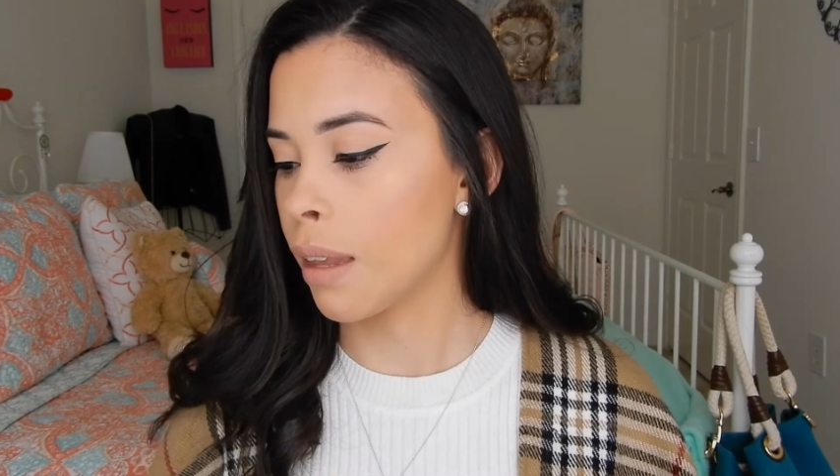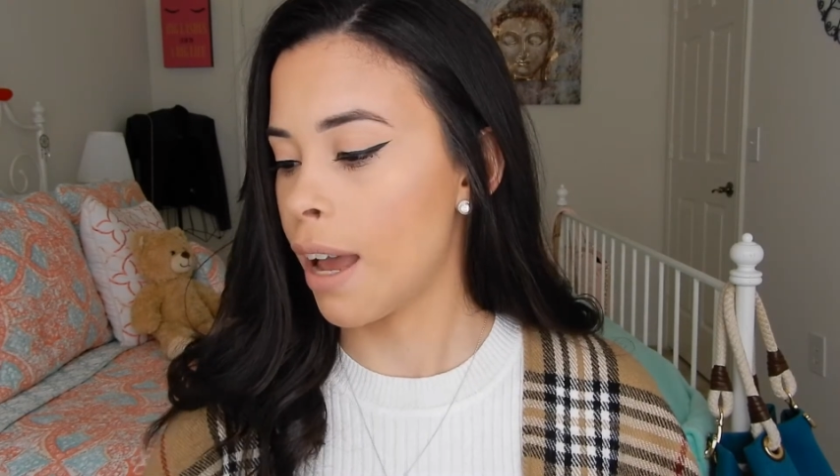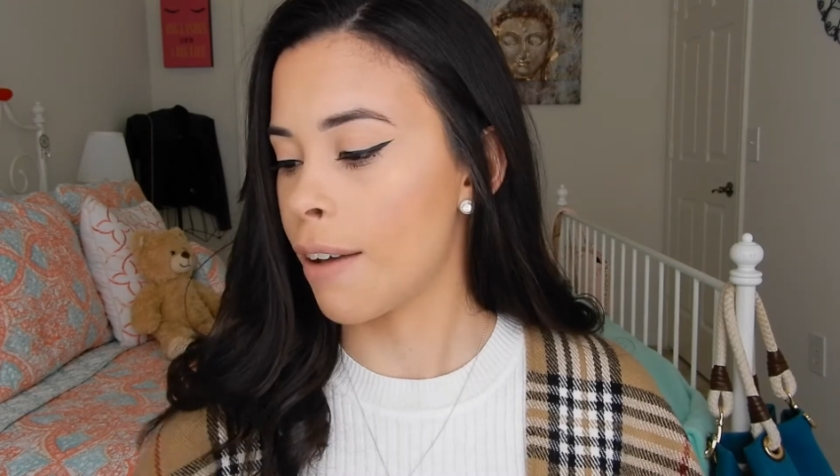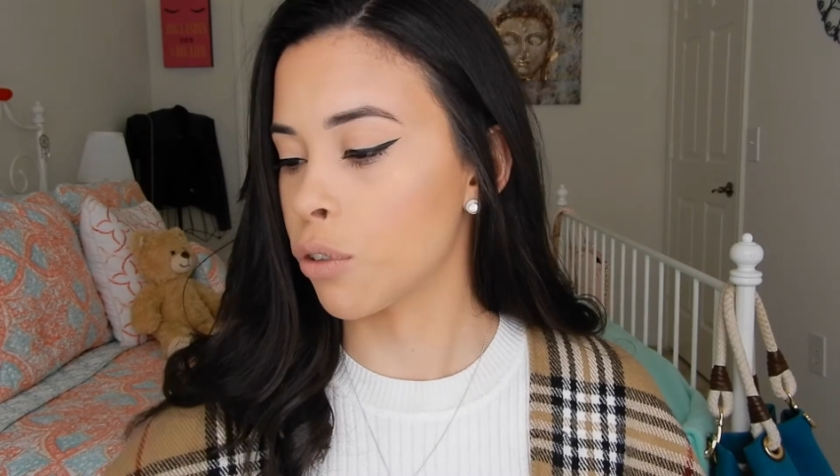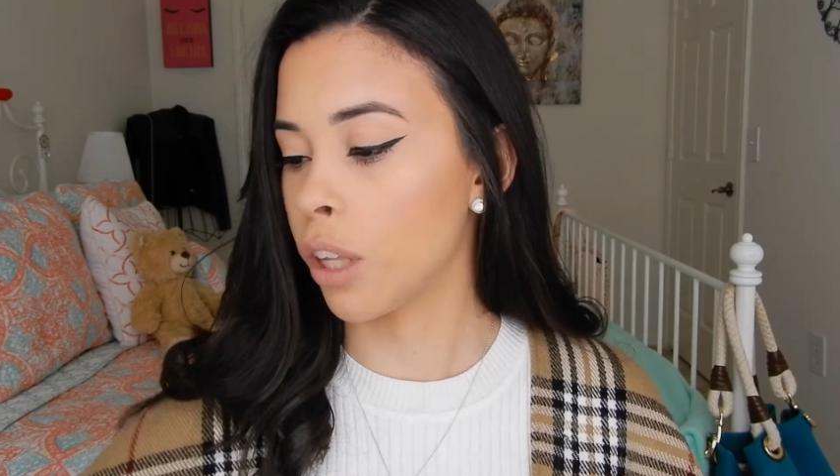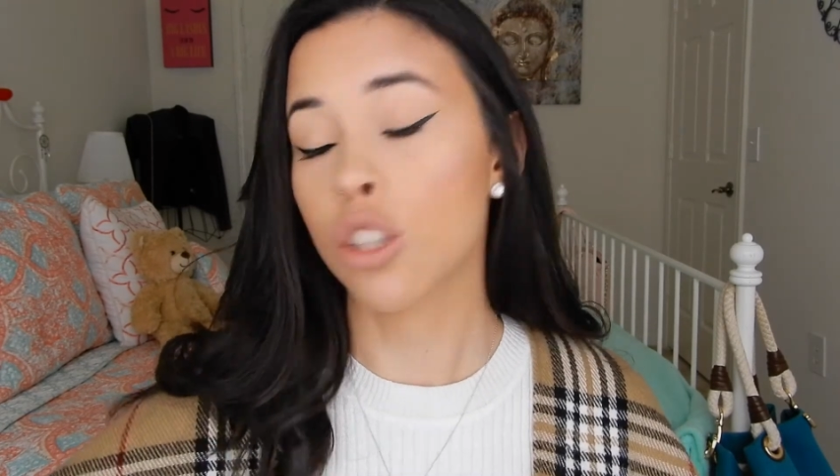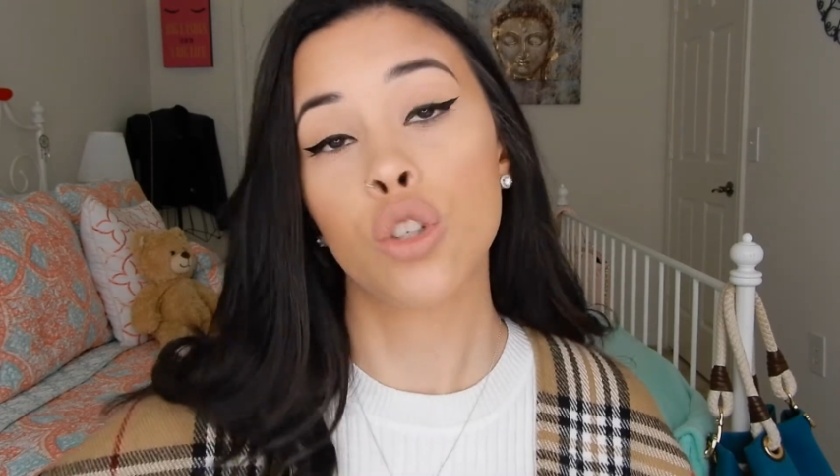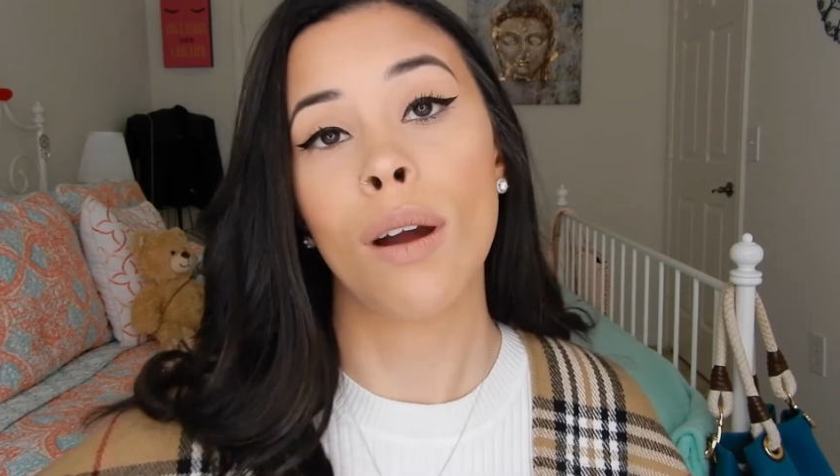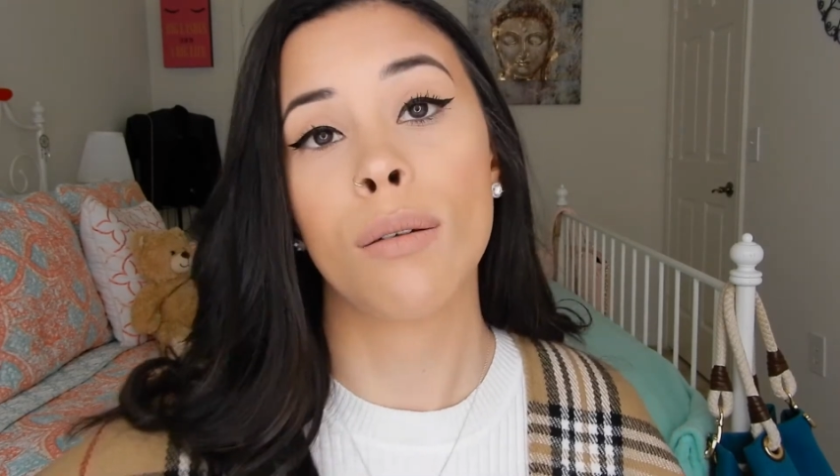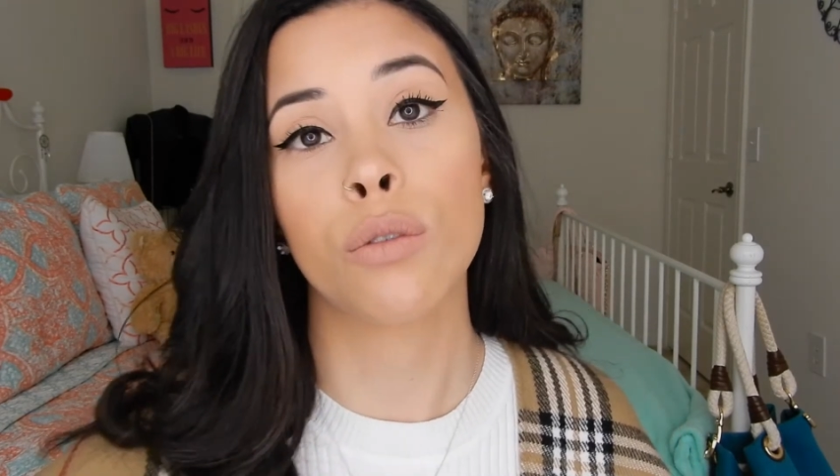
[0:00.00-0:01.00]
After like
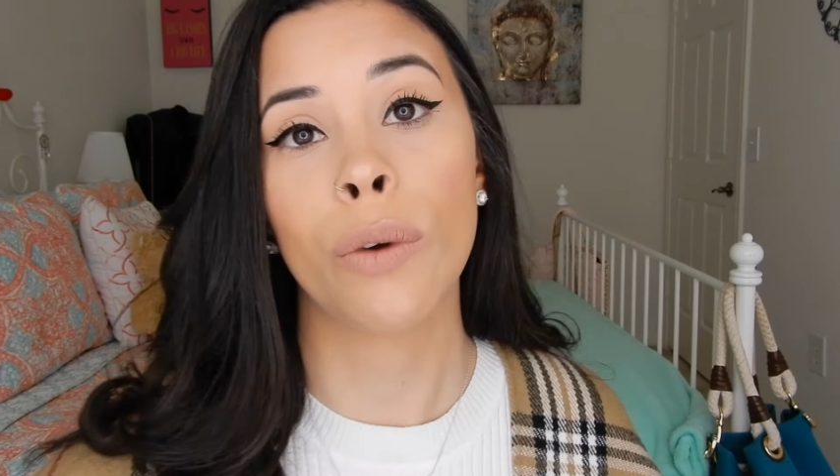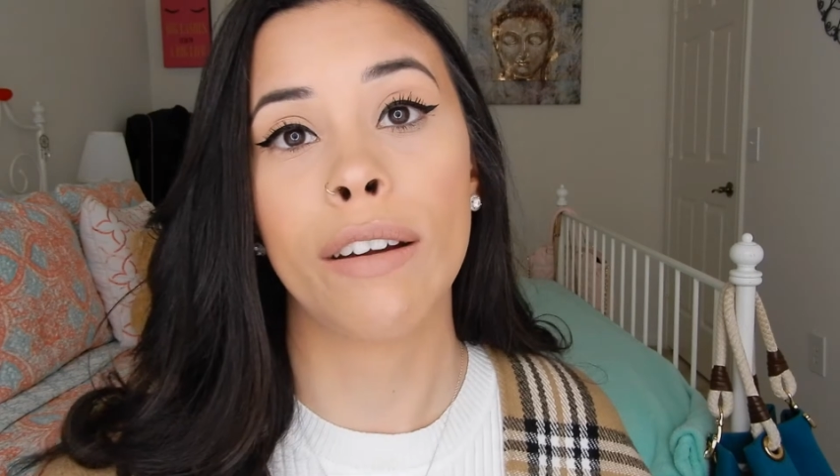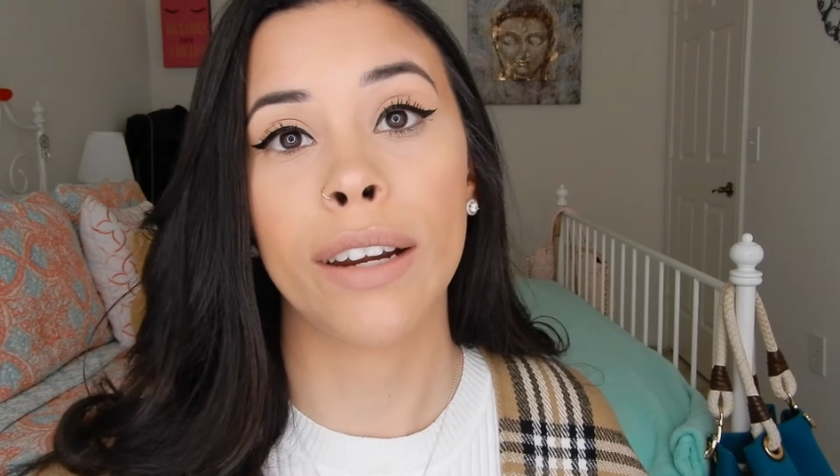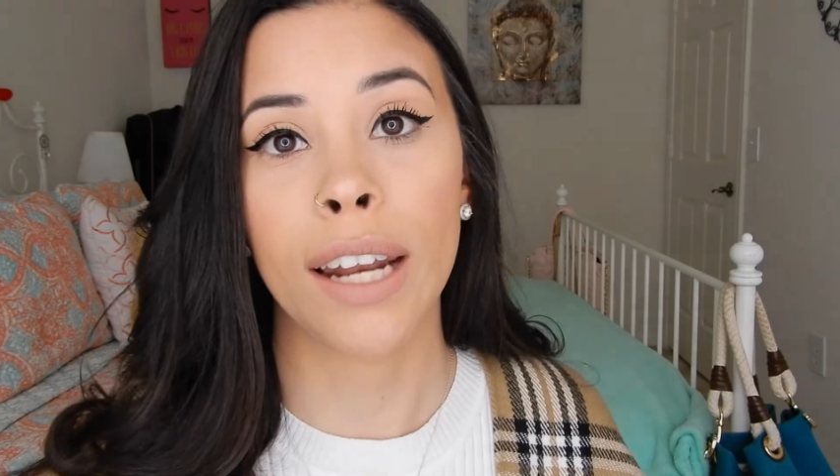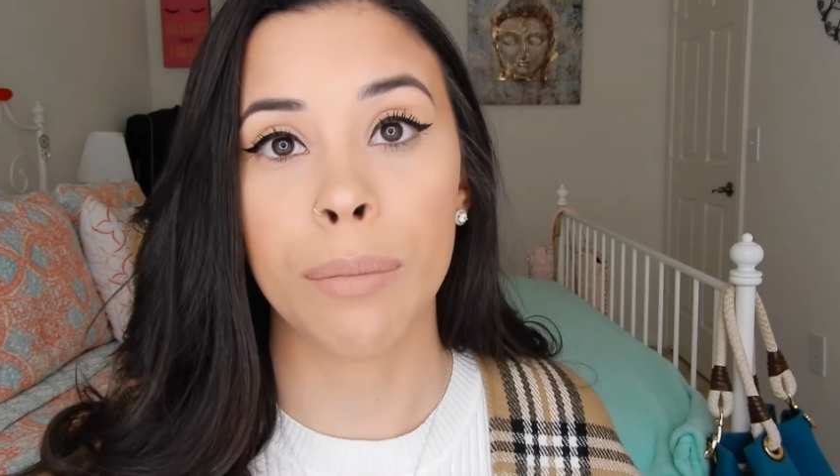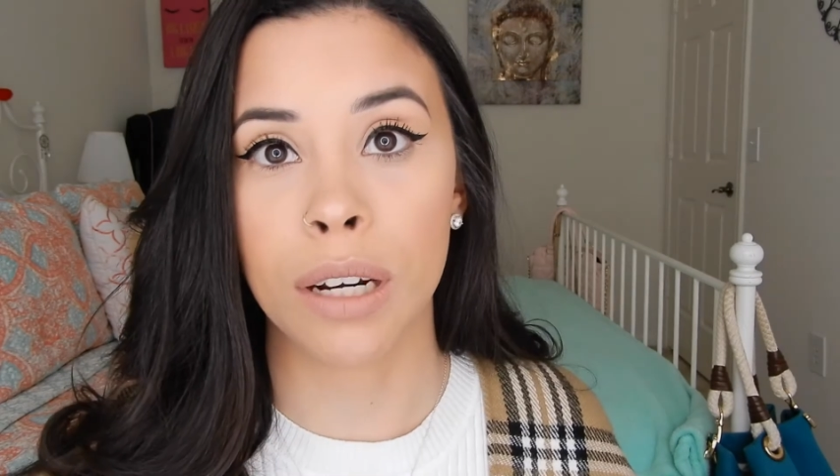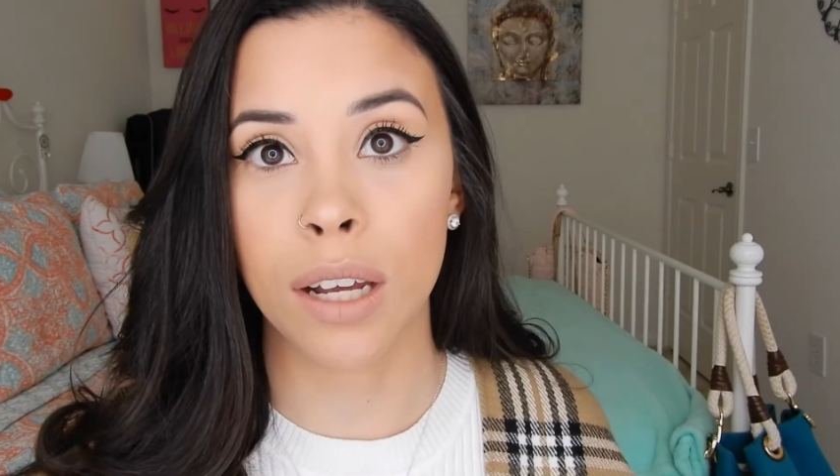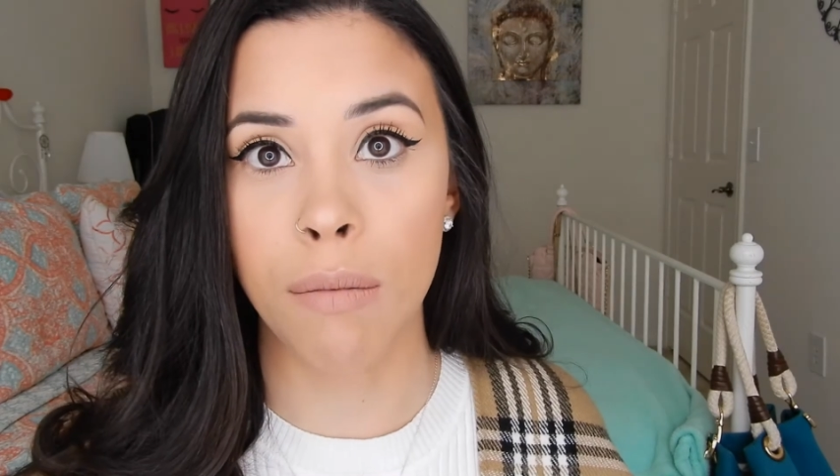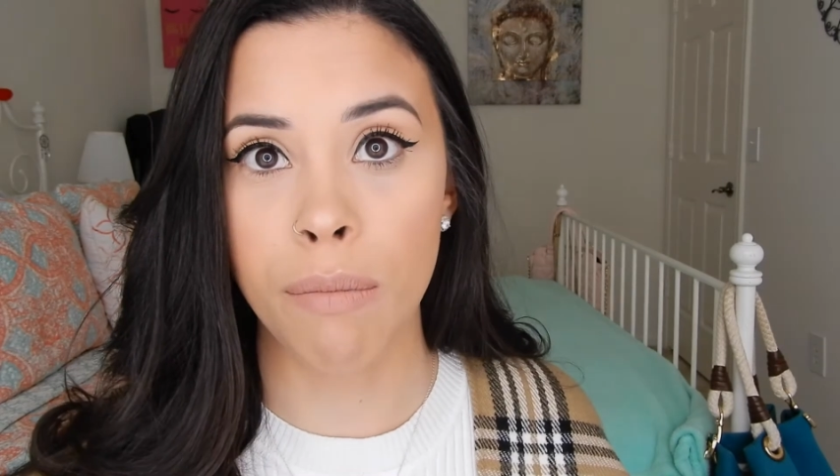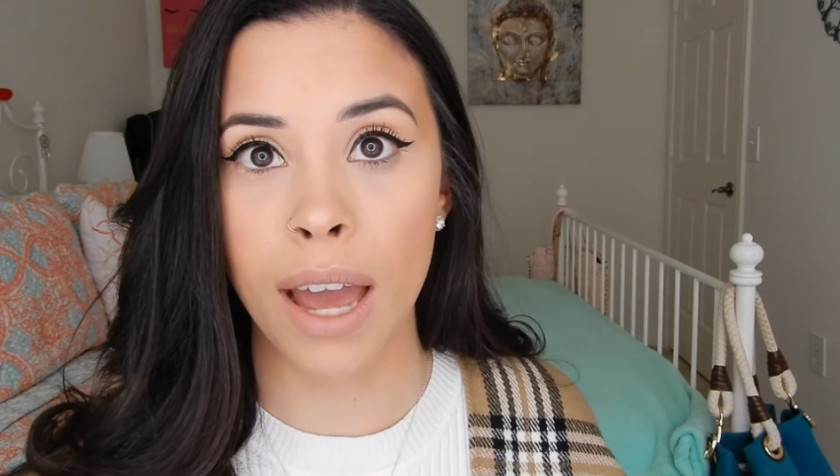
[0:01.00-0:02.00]
2 hours of wearing it, I'm going to
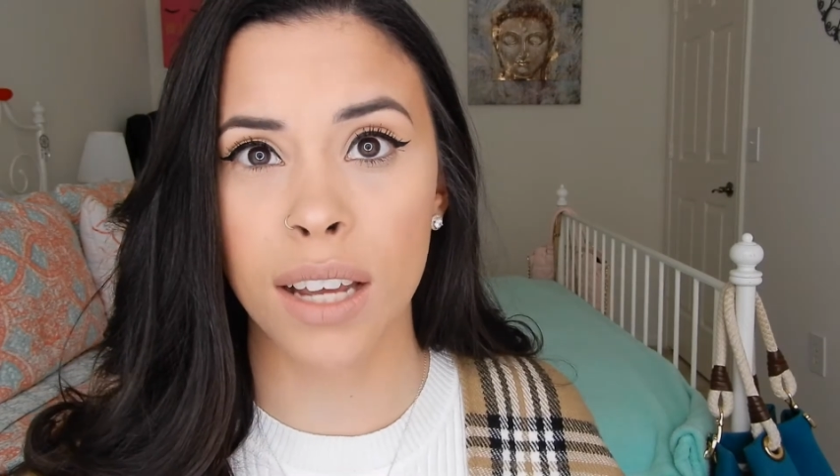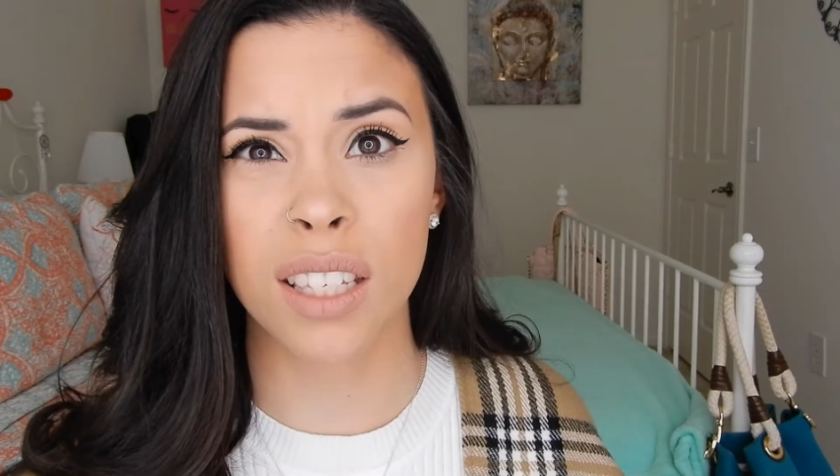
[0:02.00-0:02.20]
come back,